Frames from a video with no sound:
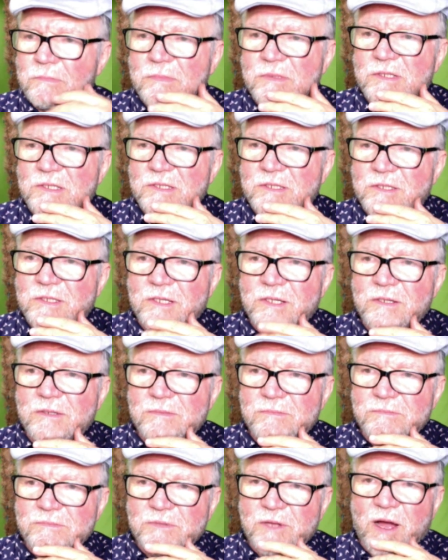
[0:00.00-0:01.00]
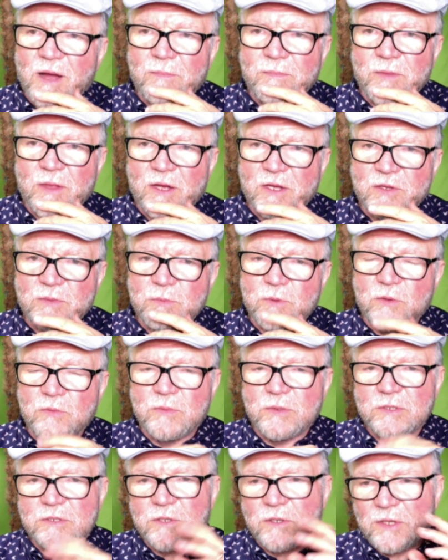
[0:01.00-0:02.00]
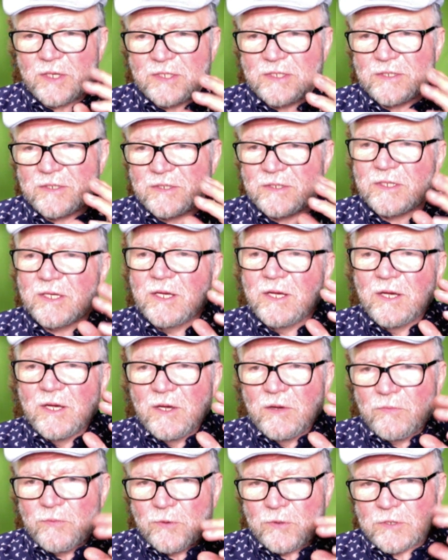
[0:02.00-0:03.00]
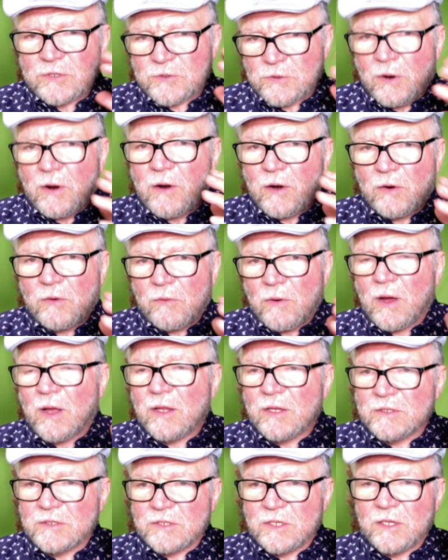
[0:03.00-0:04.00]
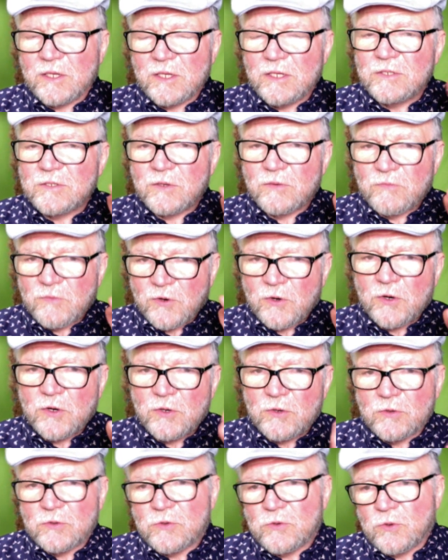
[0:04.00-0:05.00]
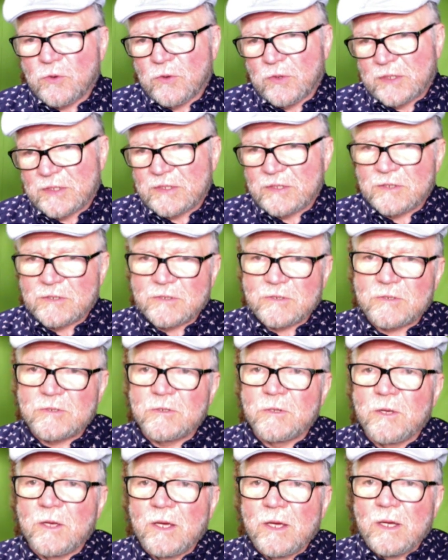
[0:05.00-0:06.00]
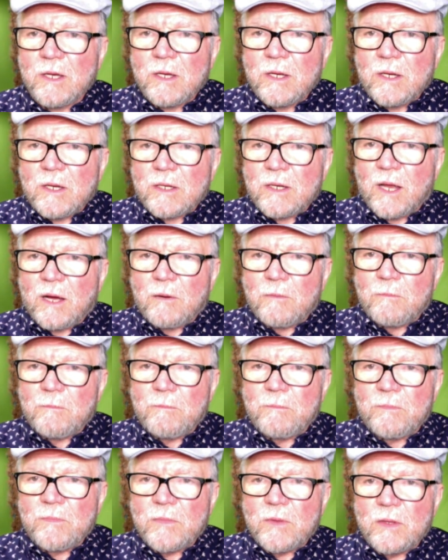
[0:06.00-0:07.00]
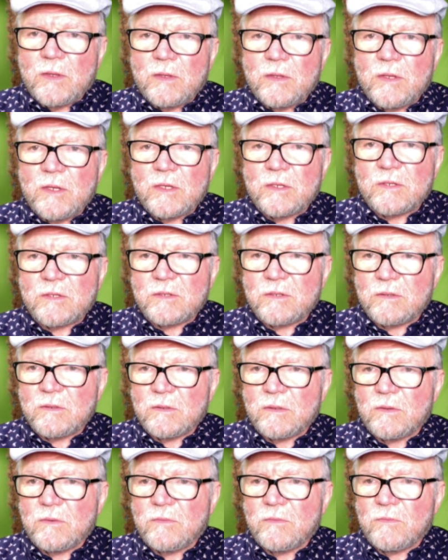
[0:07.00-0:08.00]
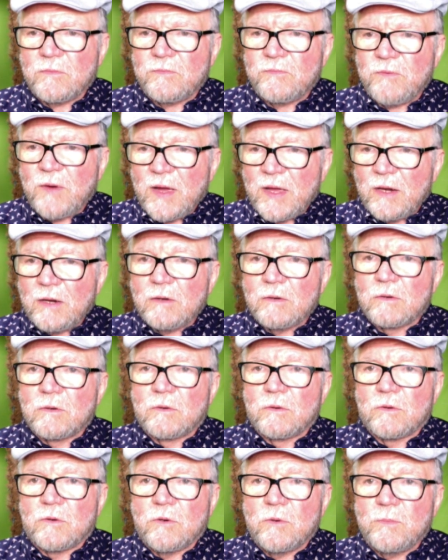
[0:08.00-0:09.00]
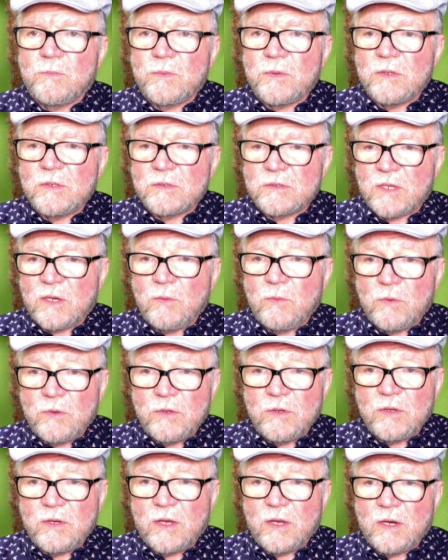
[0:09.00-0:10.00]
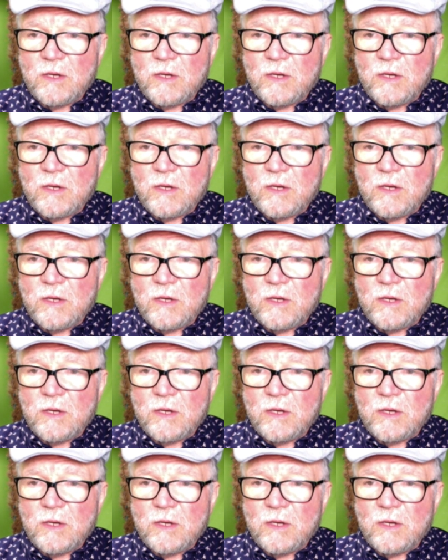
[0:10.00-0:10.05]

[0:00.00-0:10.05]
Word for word: is a top-notch movement. So this is, for strong horology, these are very good choices. Now, this final group is that where you get